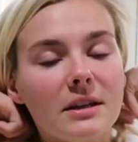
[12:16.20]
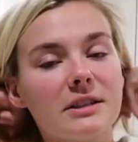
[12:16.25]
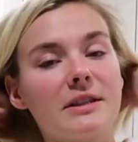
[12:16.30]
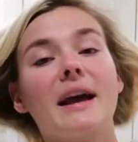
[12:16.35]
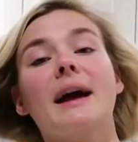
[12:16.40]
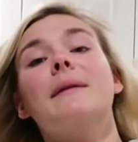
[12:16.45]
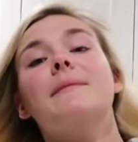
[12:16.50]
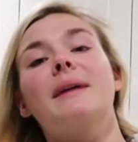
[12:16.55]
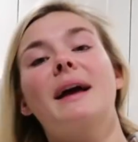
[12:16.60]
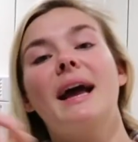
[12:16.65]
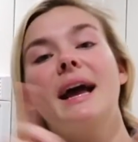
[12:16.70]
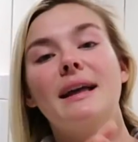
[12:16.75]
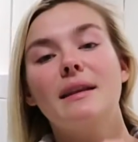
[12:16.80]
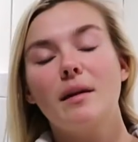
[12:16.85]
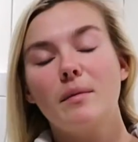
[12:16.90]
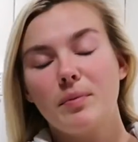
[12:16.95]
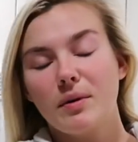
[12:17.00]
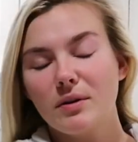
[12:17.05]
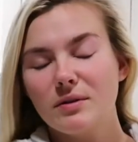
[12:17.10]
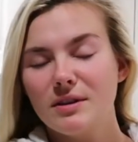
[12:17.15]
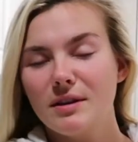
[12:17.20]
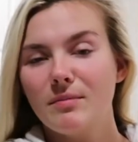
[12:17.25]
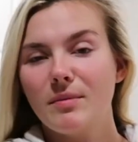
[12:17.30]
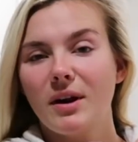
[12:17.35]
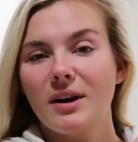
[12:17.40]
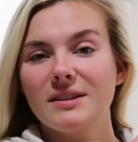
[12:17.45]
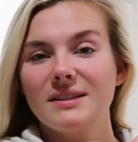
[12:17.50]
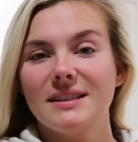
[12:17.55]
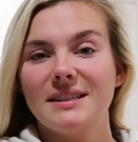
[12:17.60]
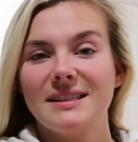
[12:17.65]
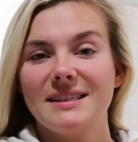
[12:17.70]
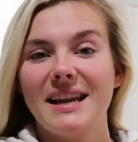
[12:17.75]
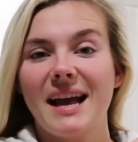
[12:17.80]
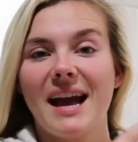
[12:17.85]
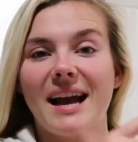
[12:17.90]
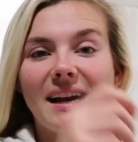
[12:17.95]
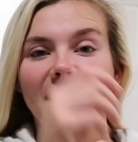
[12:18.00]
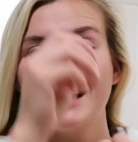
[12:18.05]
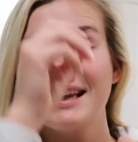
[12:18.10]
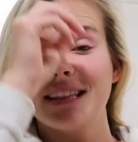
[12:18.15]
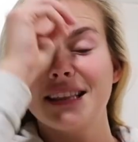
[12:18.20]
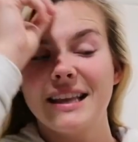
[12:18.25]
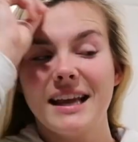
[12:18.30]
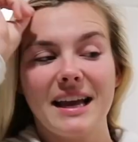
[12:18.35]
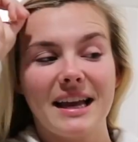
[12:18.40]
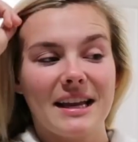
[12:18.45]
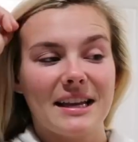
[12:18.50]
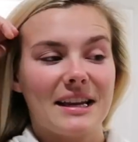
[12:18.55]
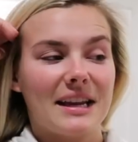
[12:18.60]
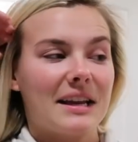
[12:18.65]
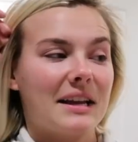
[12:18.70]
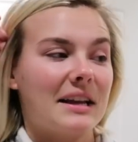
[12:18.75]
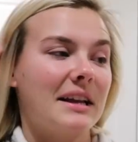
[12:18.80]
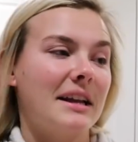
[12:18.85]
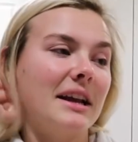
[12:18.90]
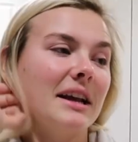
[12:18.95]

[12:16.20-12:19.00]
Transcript: So yeah, I had that protein bar as a snack, and then